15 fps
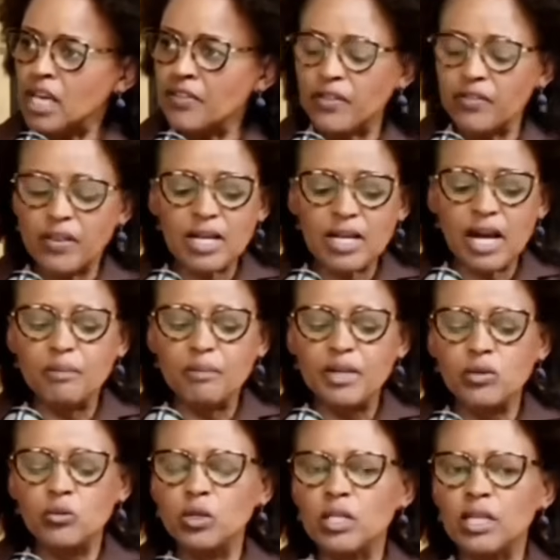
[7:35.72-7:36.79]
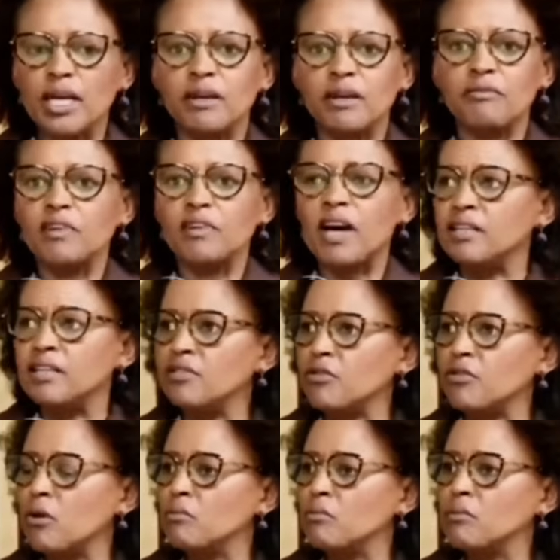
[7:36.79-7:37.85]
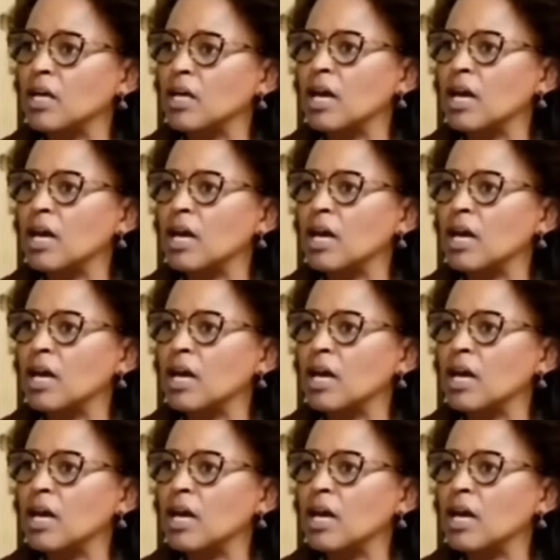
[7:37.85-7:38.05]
And then that company will get a fund from